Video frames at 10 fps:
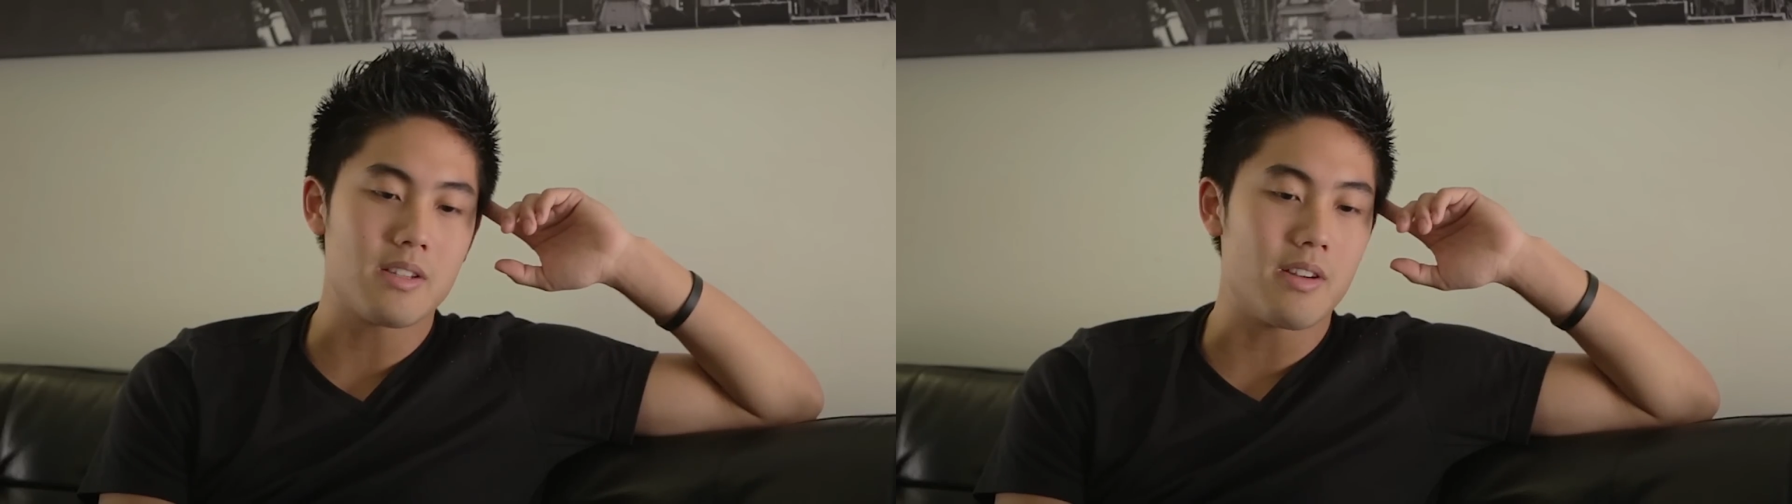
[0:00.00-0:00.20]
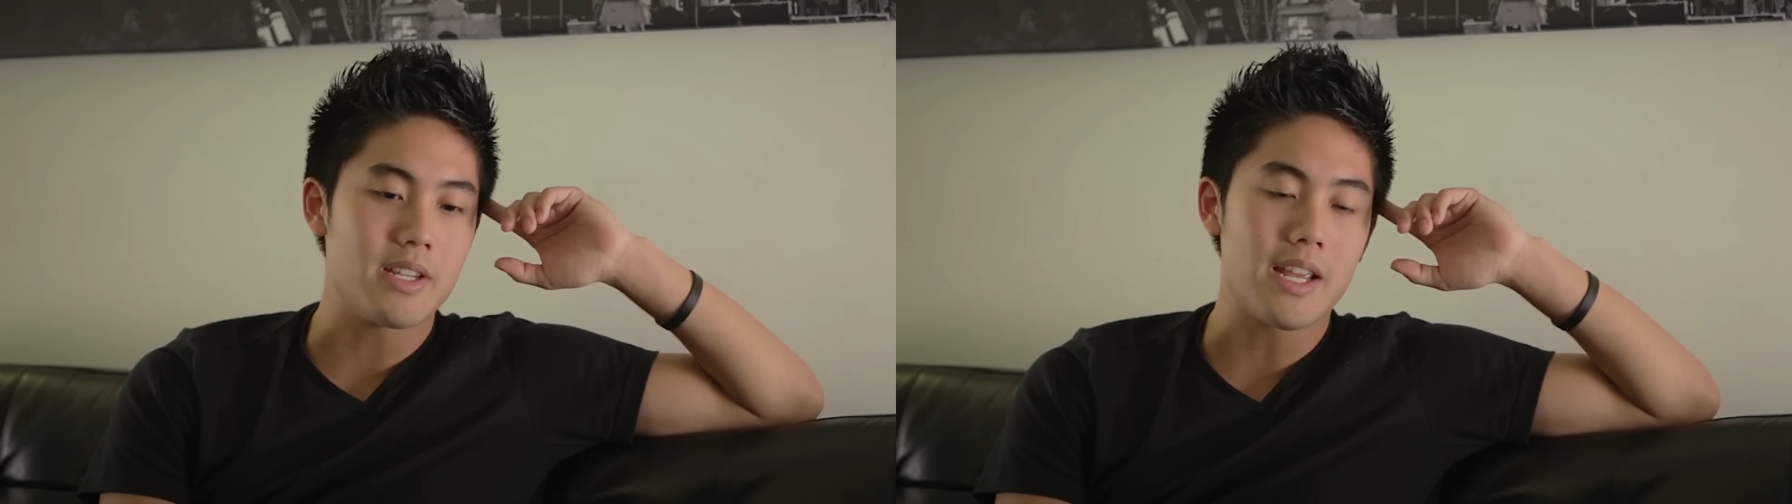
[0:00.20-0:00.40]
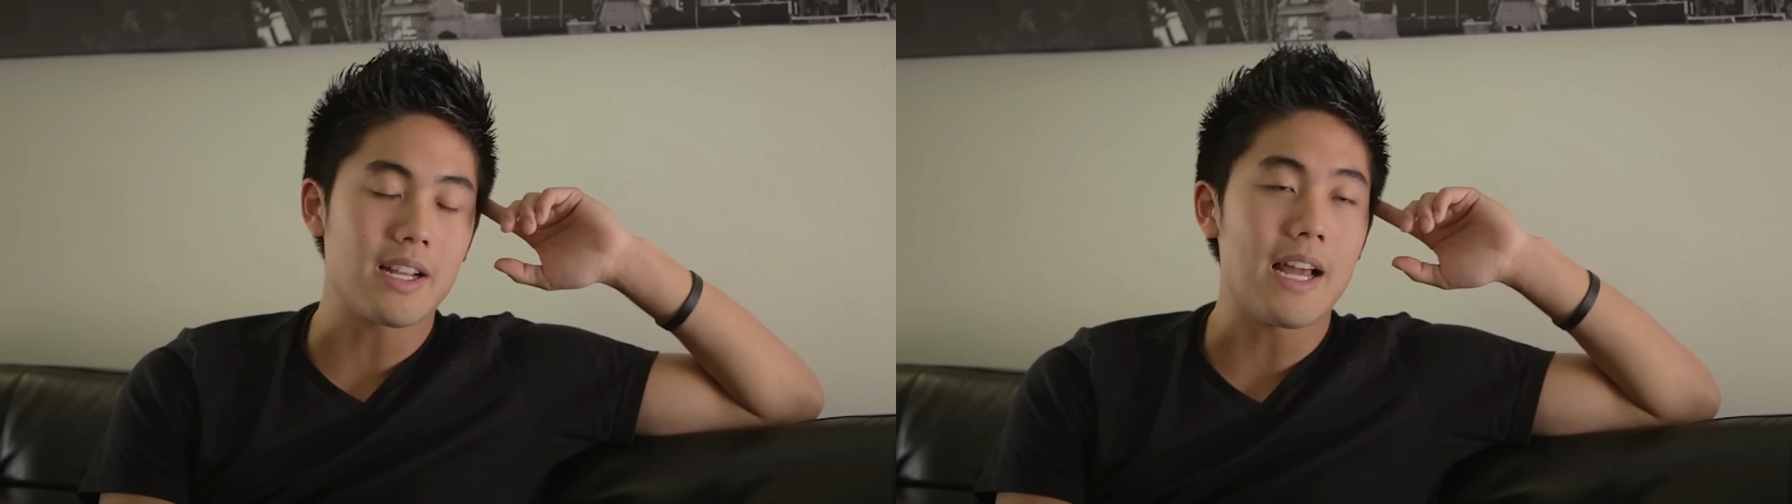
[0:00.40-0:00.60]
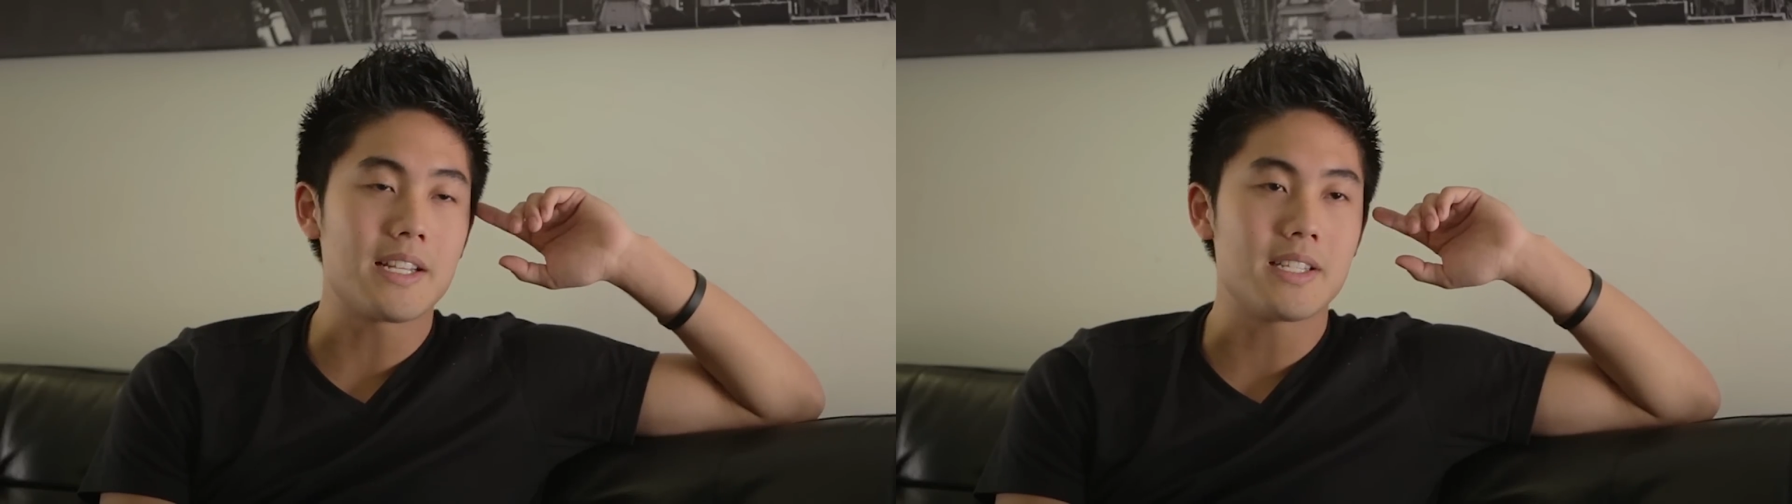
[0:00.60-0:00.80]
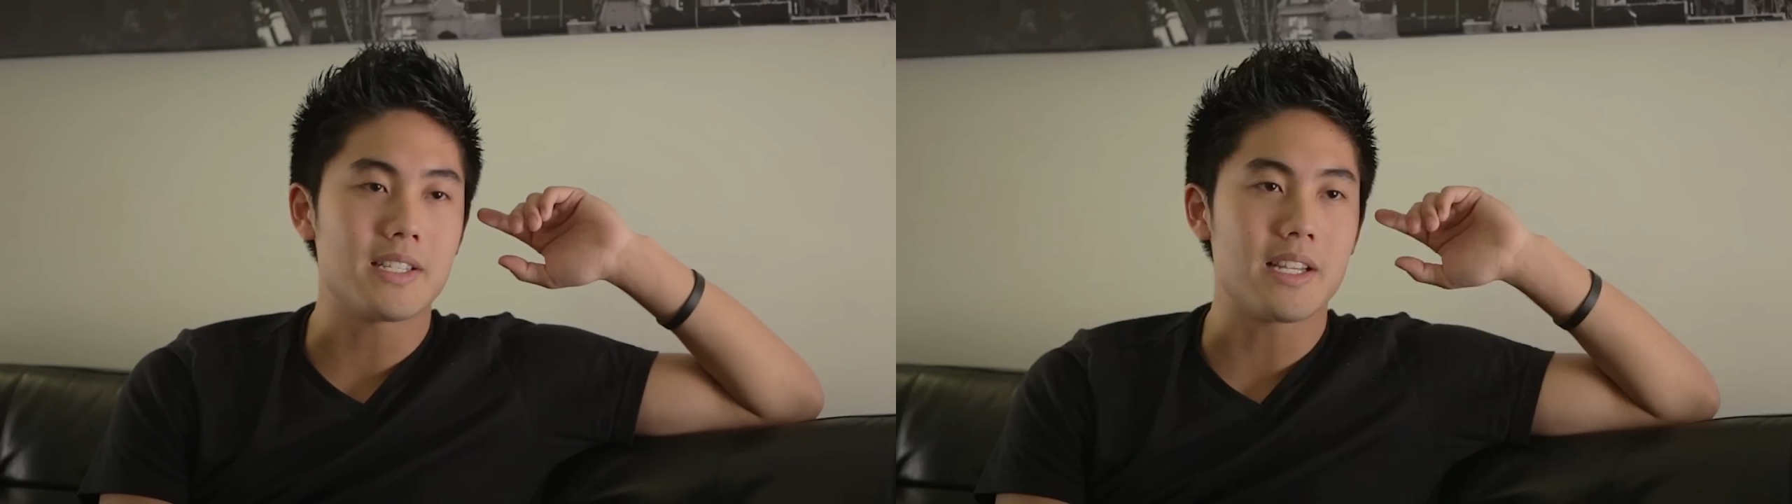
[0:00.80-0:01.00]
started taking
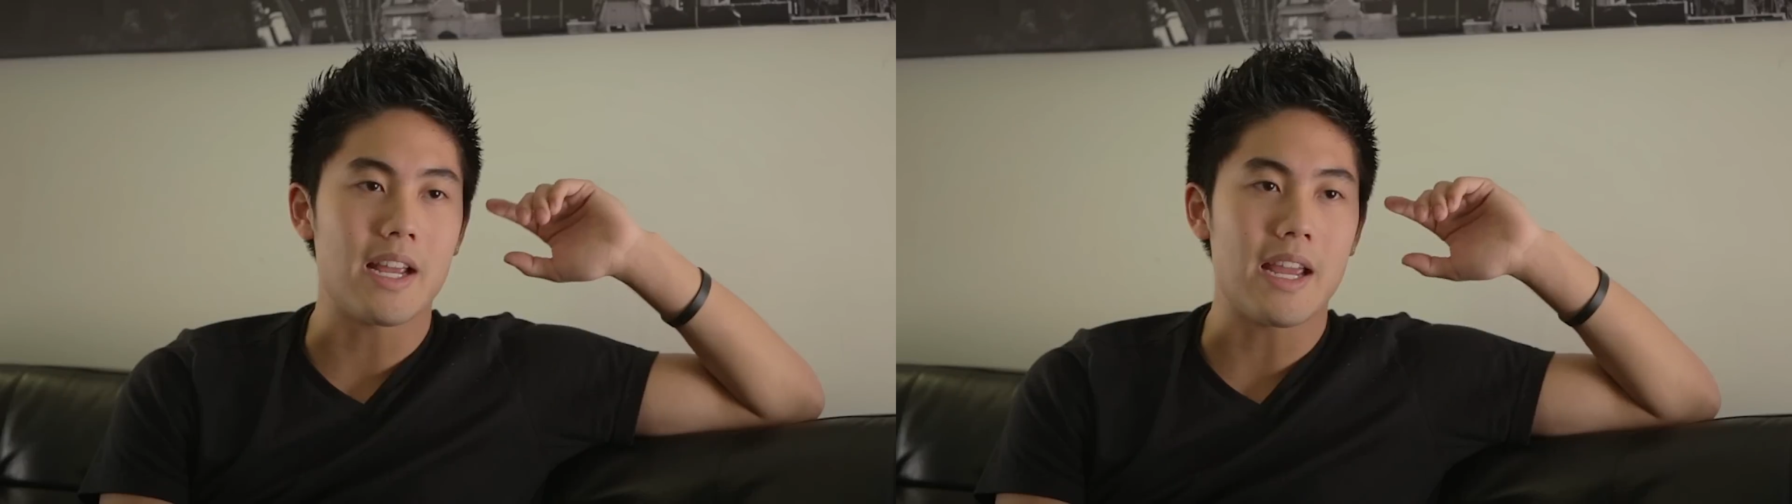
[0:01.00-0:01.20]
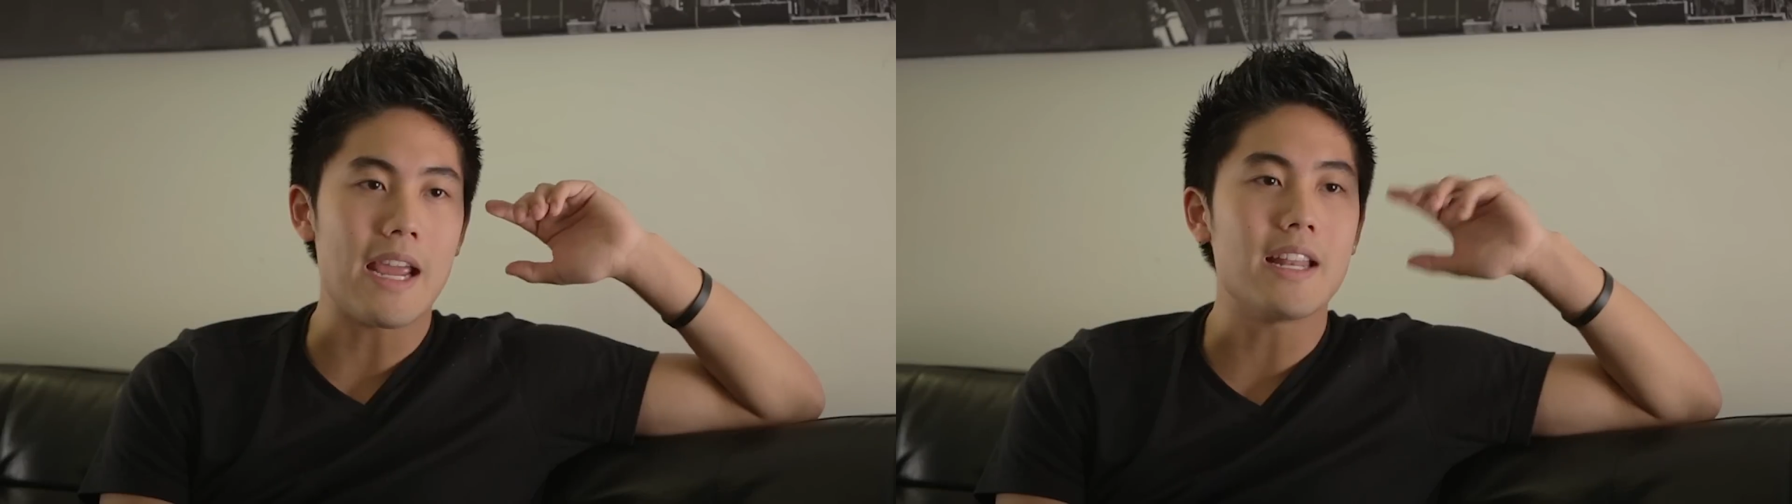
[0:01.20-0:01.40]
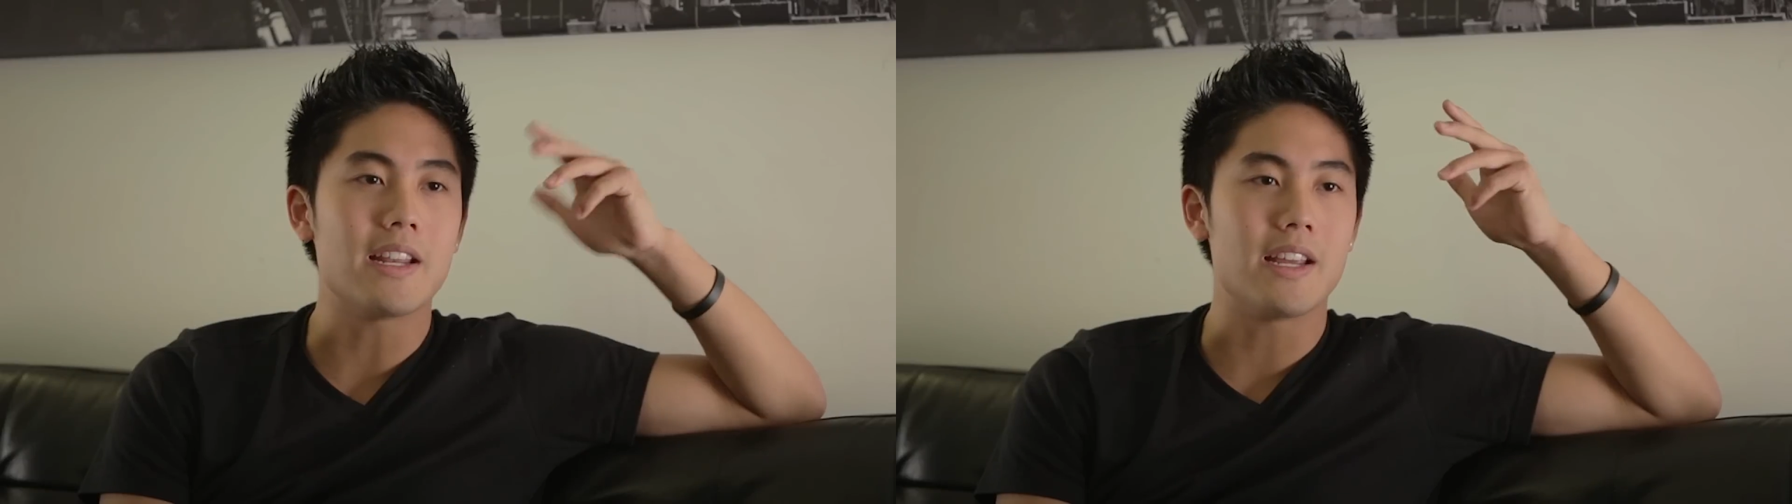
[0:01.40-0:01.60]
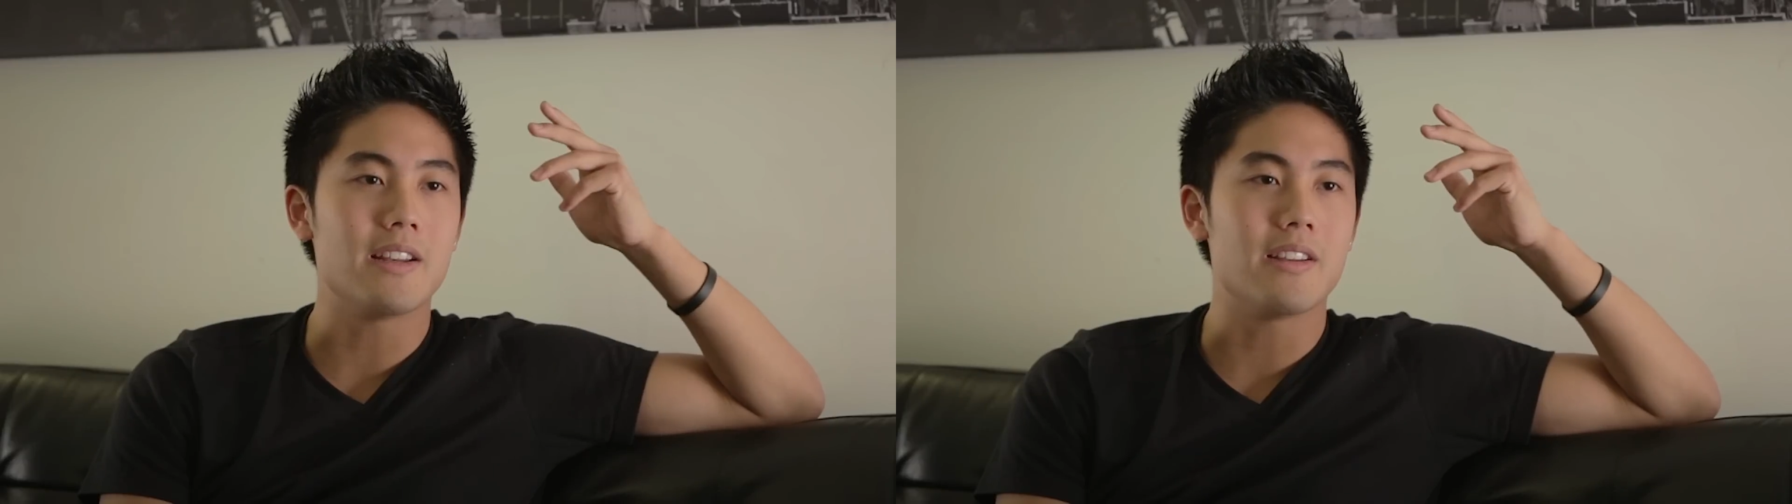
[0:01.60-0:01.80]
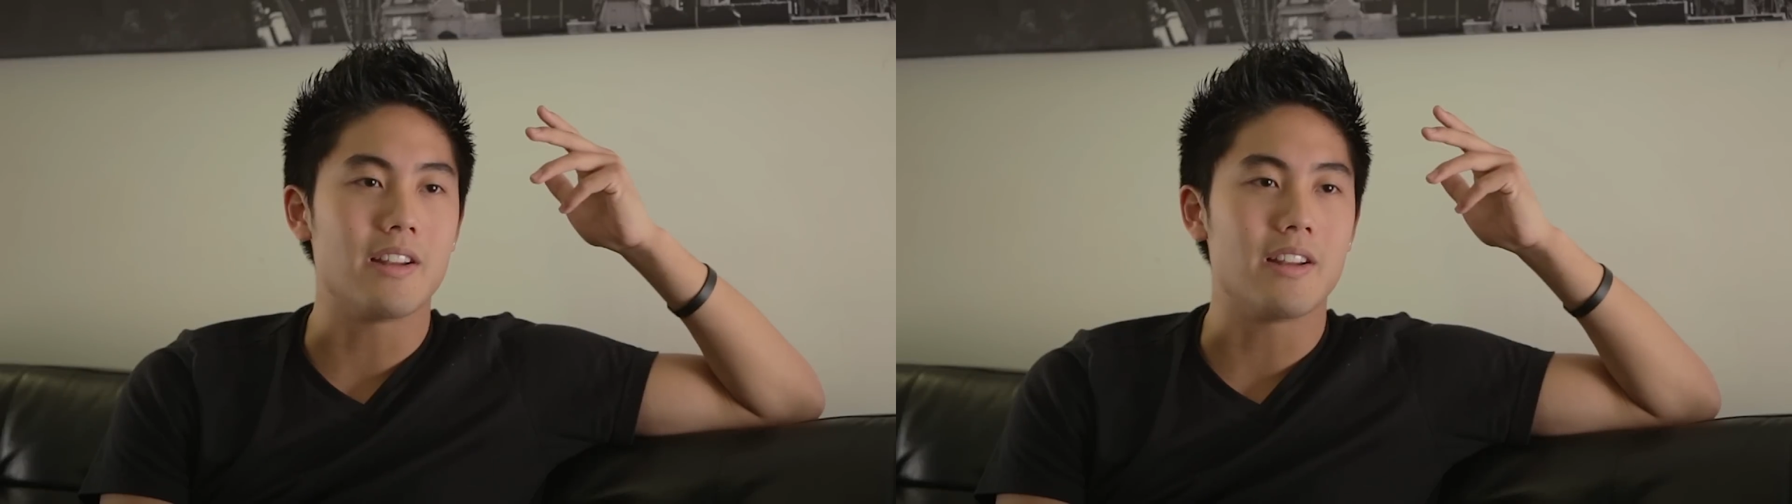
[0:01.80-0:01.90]
classes and I hated it.